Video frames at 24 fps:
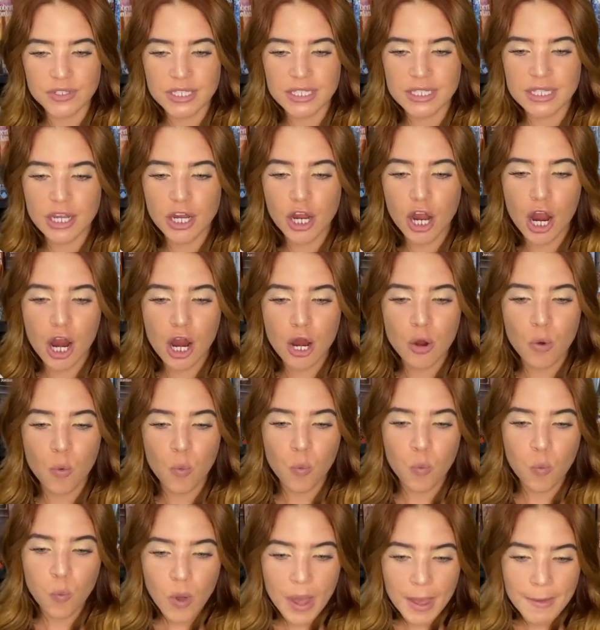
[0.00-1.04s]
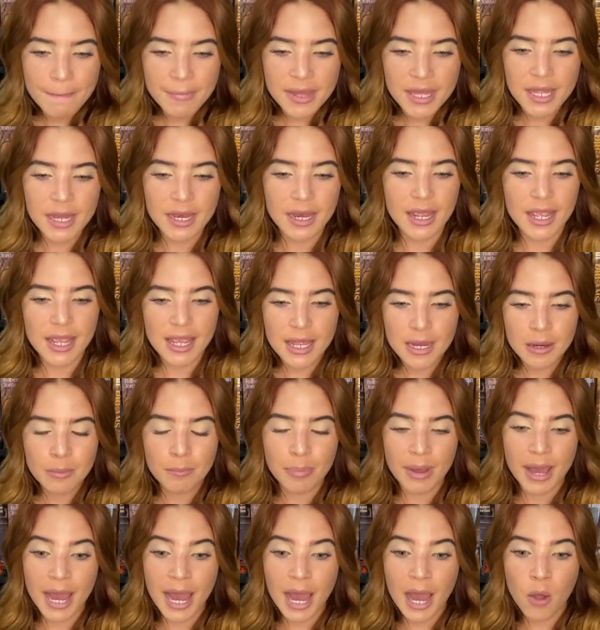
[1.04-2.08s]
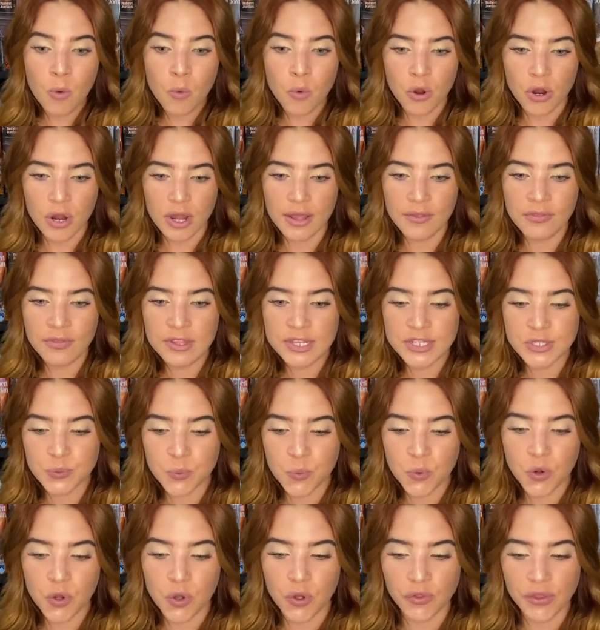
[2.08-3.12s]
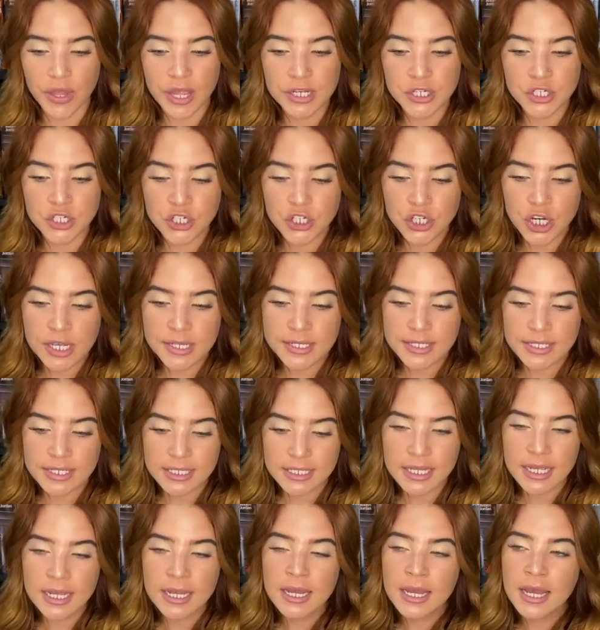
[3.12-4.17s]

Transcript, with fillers: There are women in power in this world and just